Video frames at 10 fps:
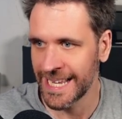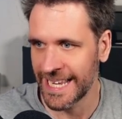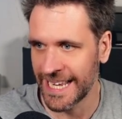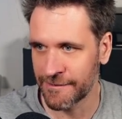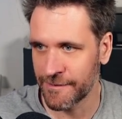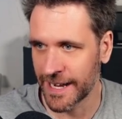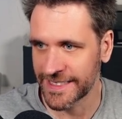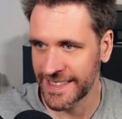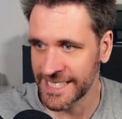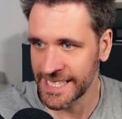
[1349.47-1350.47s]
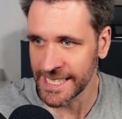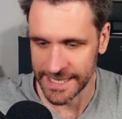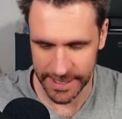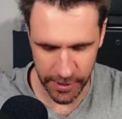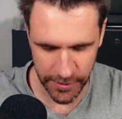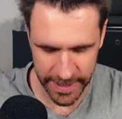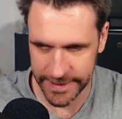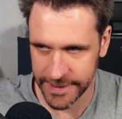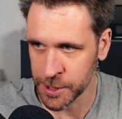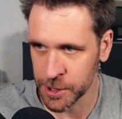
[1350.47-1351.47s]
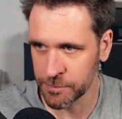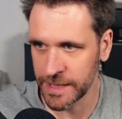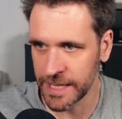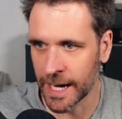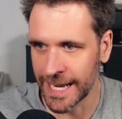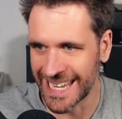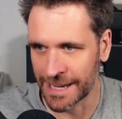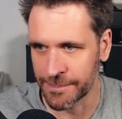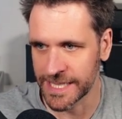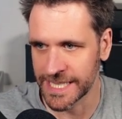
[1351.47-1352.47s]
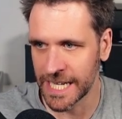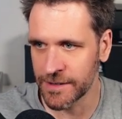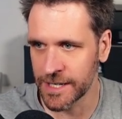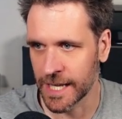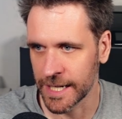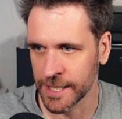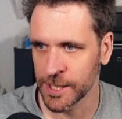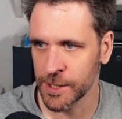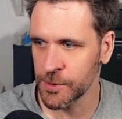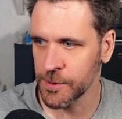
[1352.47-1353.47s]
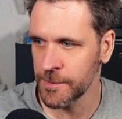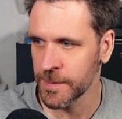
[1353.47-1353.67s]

In fact, this should be IM7 like so,